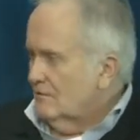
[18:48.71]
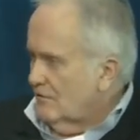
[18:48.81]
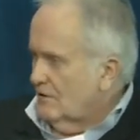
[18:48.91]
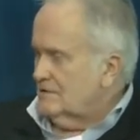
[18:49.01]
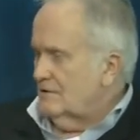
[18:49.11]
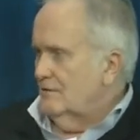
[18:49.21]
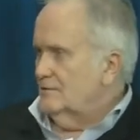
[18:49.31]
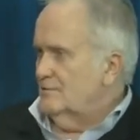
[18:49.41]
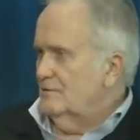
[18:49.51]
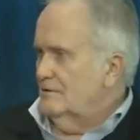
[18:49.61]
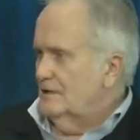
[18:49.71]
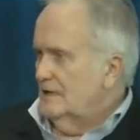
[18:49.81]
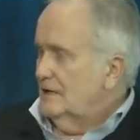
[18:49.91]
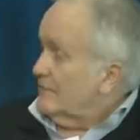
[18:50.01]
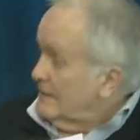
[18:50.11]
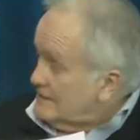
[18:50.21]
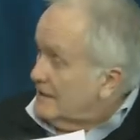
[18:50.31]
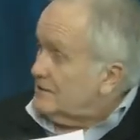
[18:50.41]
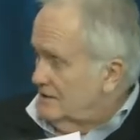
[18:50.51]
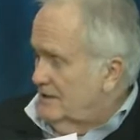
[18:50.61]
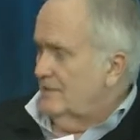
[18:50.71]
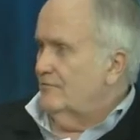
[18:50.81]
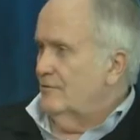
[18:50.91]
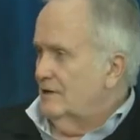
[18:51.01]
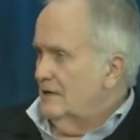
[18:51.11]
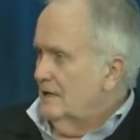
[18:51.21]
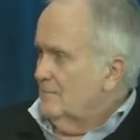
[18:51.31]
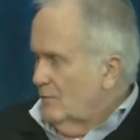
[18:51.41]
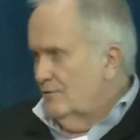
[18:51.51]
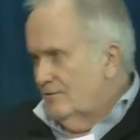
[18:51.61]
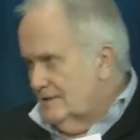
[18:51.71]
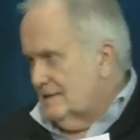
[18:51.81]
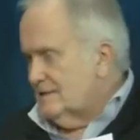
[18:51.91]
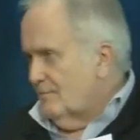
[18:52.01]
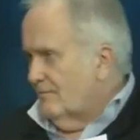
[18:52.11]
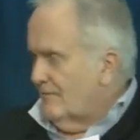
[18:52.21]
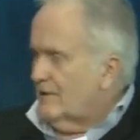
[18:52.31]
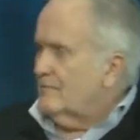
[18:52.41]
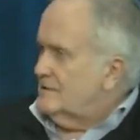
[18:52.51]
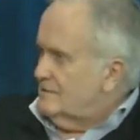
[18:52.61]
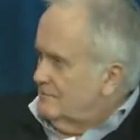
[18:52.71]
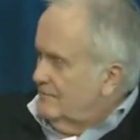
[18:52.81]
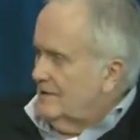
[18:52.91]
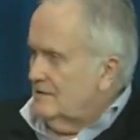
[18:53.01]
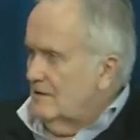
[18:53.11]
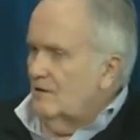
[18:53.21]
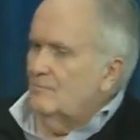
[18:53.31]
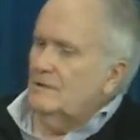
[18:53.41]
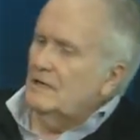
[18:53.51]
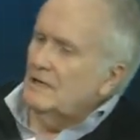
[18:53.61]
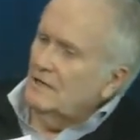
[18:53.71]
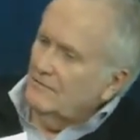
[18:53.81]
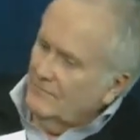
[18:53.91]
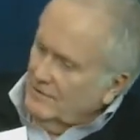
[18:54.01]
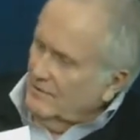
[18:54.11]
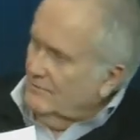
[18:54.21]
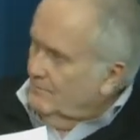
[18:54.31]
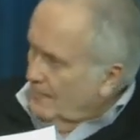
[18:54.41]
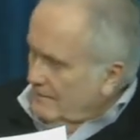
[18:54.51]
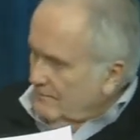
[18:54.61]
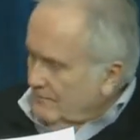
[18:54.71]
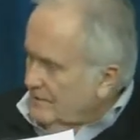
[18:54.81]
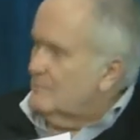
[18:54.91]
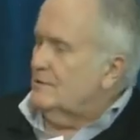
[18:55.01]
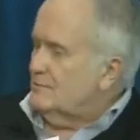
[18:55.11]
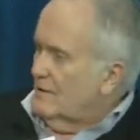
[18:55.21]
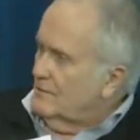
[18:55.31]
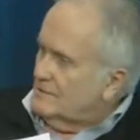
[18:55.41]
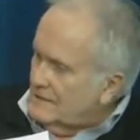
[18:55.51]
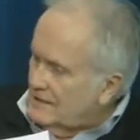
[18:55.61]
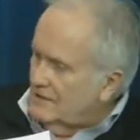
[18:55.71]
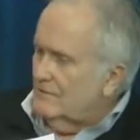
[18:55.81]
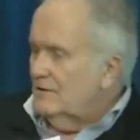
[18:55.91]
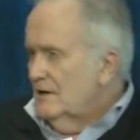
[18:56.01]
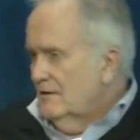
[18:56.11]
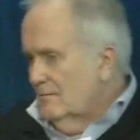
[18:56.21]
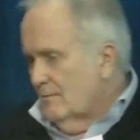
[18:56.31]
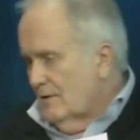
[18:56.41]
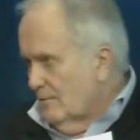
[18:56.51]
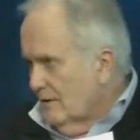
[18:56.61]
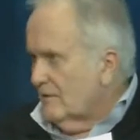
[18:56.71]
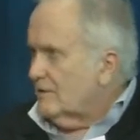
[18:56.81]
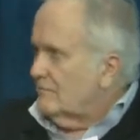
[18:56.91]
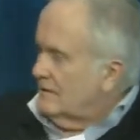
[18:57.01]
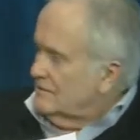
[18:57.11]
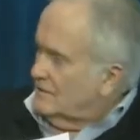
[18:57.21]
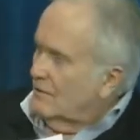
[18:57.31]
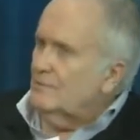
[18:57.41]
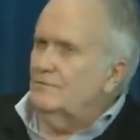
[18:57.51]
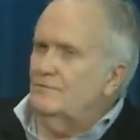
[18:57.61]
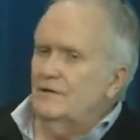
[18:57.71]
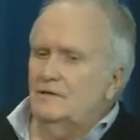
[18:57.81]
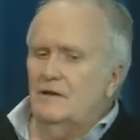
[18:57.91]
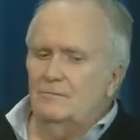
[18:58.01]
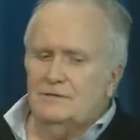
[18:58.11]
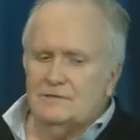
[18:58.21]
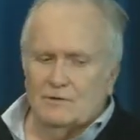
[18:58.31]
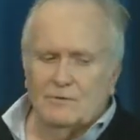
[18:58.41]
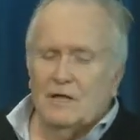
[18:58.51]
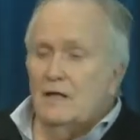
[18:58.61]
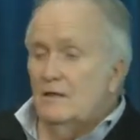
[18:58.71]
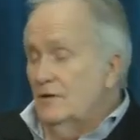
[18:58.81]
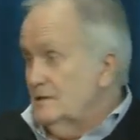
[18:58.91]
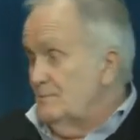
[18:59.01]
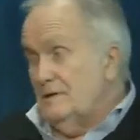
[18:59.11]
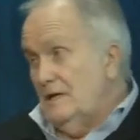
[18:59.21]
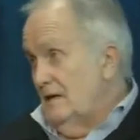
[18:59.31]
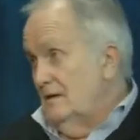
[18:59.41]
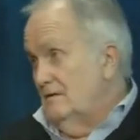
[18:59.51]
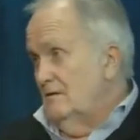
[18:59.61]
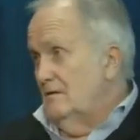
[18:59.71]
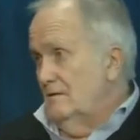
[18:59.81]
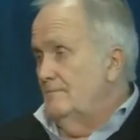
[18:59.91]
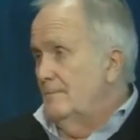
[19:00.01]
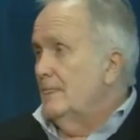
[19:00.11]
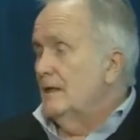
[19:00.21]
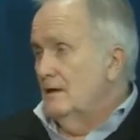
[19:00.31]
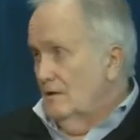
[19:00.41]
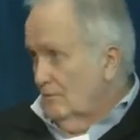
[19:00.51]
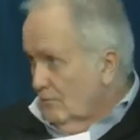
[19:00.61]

cross-cultural translation effort, both visits of veterans to Vietnam and um, Vietnamese writers here, American writers going to Vietnam, and so thus began um, a